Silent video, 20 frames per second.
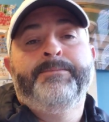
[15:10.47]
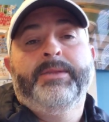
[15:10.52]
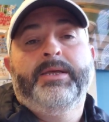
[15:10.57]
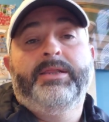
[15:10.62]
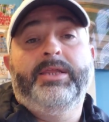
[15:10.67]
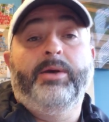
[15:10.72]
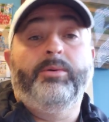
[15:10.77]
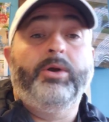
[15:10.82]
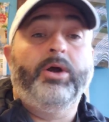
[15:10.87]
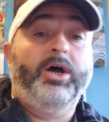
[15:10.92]

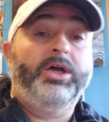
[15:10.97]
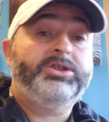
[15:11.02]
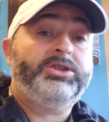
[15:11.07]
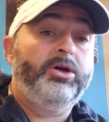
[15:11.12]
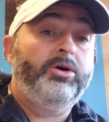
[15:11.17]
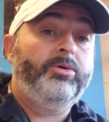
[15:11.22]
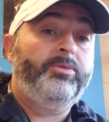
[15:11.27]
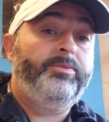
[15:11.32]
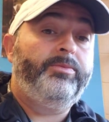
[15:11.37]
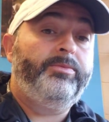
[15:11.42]
They would
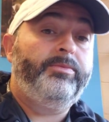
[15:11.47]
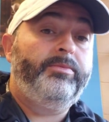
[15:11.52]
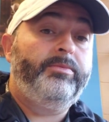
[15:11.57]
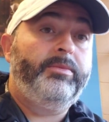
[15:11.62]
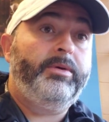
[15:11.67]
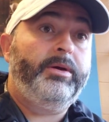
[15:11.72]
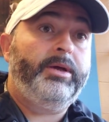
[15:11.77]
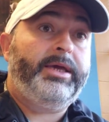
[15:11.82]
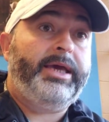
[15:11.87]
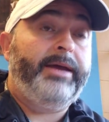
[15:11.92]
also
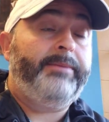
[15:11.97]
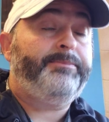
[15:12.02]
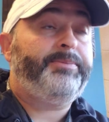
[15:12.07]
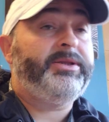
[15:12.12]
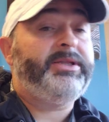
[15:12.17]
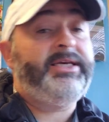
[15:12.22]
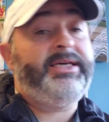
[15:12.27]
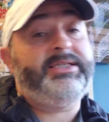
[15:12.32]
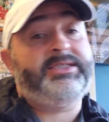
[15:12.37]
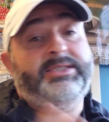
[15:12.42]
get
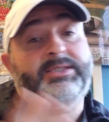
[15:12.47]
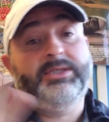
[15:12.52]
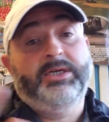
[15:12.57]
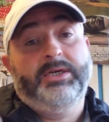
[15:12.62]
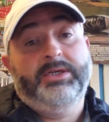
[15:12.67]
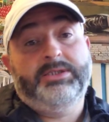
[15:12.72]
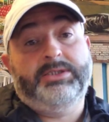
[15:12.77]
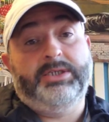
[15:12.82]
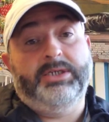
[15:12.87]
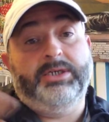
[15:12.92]
police
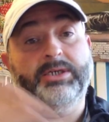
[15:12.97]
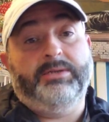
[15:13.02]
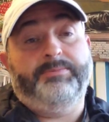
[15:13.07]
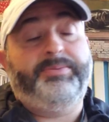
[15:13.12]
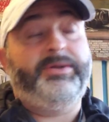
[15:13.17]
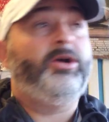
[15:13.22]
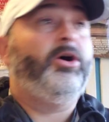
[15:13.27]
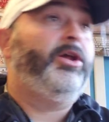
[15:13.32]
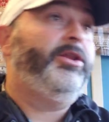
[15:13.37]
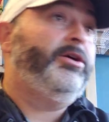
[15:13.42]
to
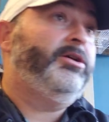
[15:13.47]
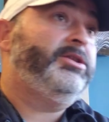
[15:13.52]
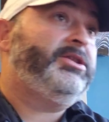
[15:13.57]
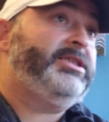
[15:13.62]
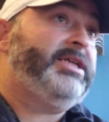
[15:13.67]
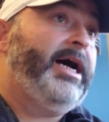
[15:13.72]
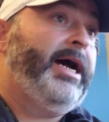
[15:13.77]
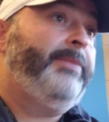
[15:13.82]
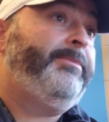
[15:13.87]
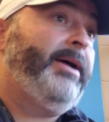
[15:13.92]
be on their
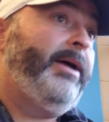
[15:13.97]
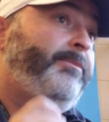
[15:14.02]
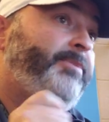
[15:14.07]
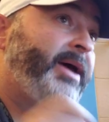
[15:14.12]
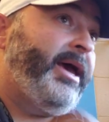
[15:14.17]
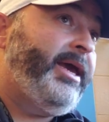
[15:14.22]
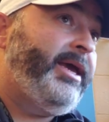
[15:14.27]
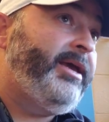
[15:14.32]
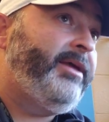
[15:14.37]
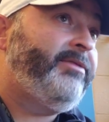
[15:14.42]
side by
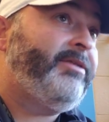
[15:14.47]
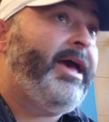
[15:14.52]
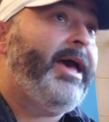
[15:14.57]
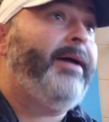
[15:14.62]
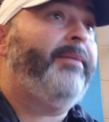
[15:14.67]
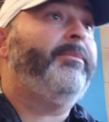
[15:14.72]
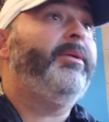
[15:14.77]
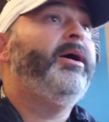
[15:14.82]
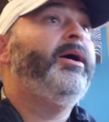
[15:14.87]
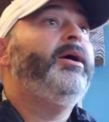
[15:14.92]
paying
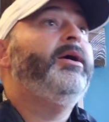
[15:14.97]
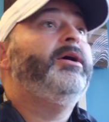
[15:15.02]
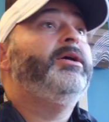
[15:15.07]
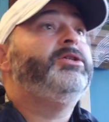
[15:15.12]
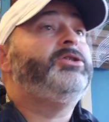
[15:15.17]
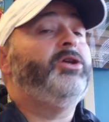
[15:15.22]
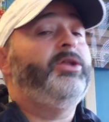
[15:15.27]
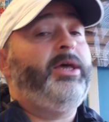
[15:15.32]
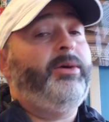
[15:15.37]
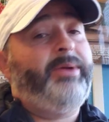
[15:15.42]
them.
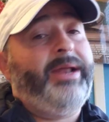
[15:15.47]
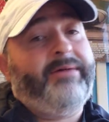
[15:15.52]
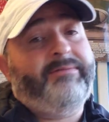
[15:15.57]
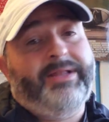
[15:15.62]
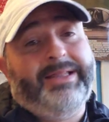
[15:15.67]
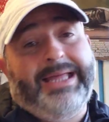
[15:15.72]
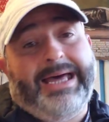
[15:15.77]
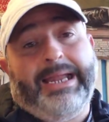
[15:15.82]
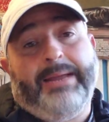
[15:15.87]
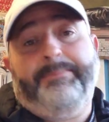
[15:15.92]
So they would have a
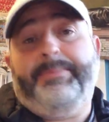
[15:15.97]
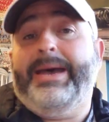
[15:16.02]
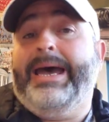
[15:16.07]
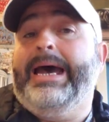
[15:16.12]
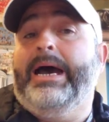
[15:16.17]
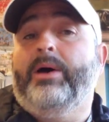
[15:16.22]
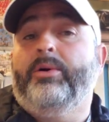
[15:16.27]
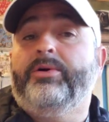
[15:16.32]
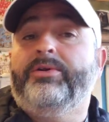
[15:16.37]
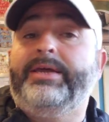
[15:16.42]
lot of
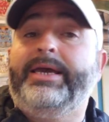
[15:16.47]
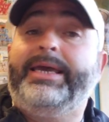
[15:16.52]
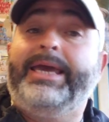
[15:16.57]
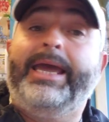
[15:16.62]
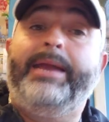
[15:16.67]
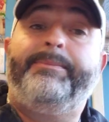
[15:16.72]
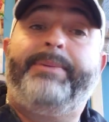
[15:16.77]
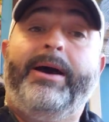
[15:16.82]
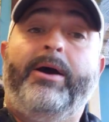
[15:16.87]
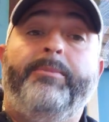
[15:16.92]
power. They
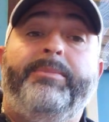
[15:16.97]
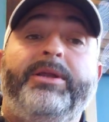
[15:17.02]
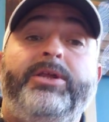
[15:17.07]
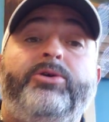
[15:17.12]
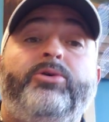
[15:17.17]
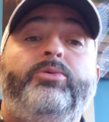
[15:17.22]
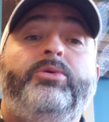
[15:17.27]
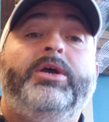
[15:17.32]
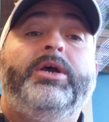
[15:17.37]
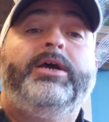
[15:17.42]
gained power, but
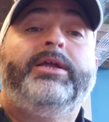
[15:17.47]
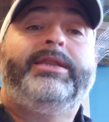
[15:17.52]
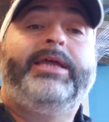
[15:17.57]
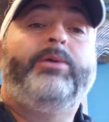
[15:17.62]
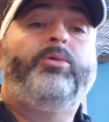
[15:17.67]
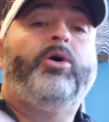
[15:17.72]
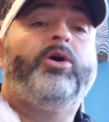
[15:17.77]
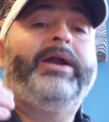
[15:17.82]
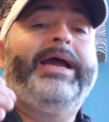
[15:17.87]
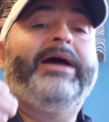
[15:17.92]
they
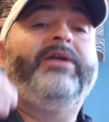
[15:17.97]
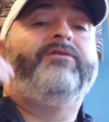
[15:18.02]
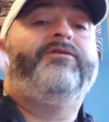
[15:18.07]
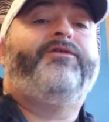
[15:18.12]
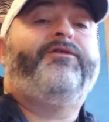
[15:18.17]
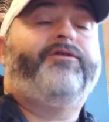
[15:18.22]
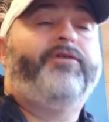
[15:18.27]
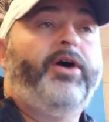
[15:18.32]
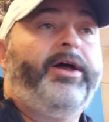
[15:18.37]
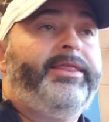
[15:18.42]
weren't out in
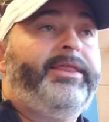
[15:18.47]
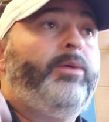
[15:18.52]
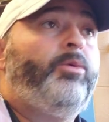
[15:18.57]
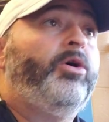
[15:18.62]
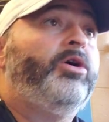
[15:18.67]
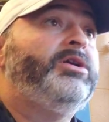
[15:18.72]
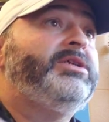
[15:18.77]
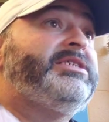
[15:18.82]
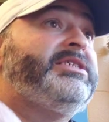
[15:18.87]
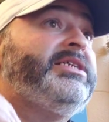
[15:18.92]
front. They
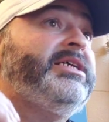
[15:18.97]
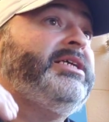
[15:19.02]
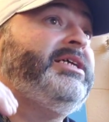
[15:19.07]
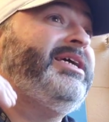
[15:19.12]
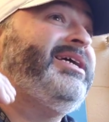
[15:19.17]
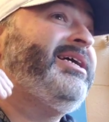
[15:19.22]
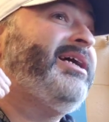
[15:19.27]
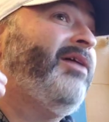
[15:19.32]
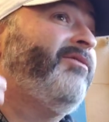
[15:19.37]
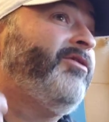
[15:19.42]
weren't sitting
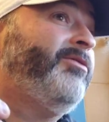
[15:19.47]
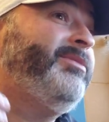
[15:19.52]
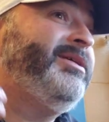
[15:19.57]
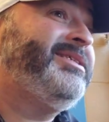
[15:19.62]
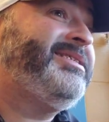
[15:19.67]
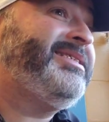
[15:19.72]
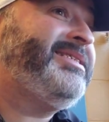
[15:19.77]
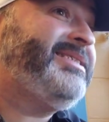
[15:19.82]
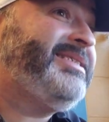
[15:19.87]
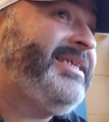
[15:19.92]
in
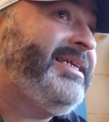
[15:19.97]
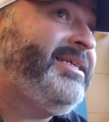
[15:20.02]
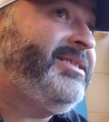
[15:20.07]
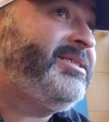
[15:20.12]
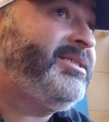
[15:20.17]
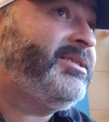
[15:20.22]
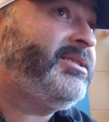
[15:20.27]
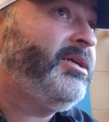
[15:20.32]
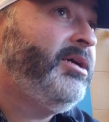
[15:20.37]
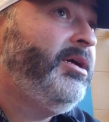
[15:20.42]
government
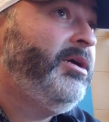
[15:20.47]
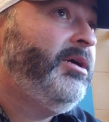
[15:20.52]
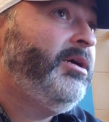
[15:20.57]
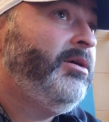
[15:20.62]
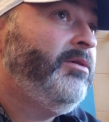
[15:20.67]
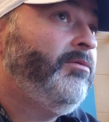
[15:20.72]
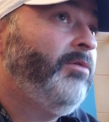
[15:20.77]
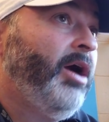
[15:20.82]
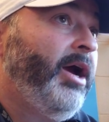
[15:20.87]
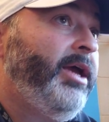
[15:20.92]
seats,
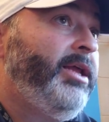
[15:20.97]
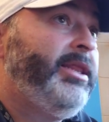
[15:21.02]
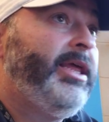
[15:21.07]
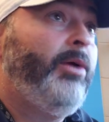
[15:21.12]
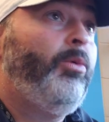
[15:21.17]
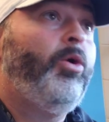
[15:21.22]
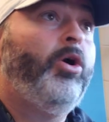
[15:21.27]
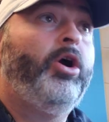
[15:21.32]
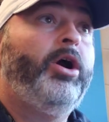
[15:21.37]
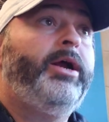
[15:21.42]
right?
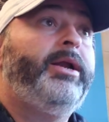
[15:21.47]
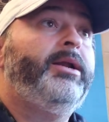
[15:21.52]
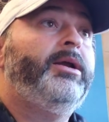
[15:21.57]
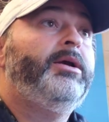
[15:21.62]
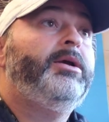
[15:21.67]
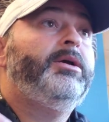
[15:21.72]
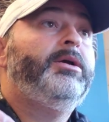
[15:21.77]
They weren't